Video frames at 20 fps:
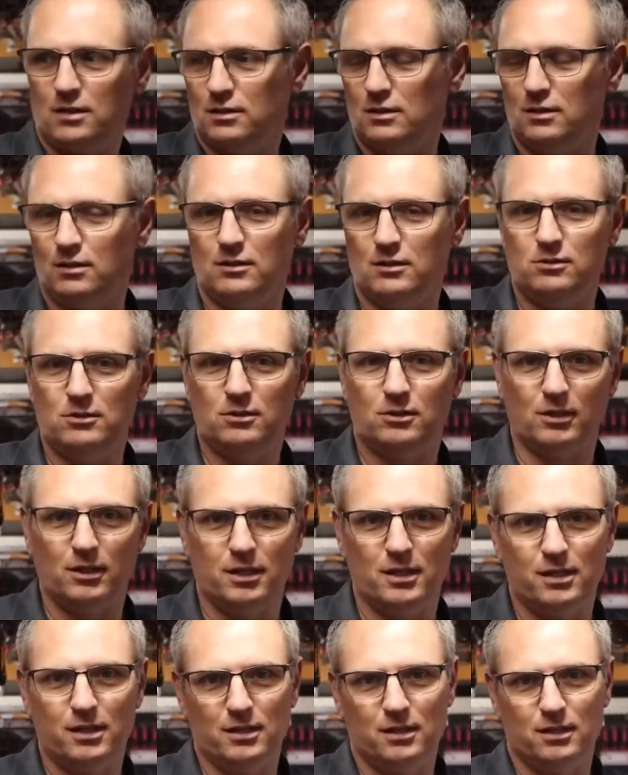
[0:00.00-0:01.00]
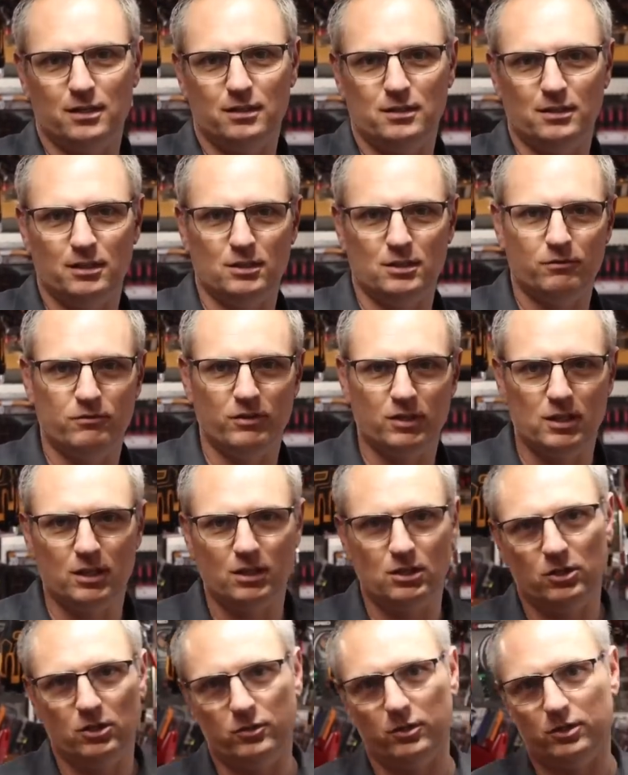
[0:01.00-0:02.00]
You know, Clay uh, did the
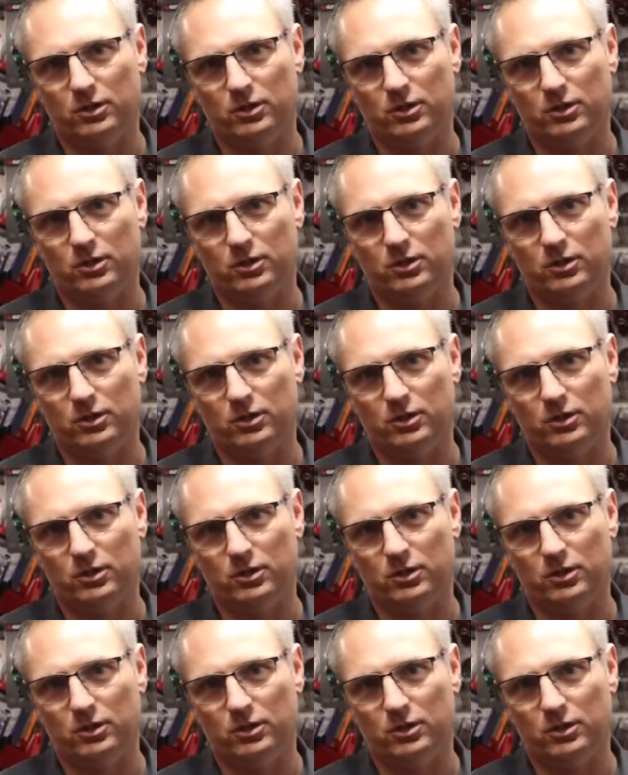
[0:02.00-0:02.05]
video.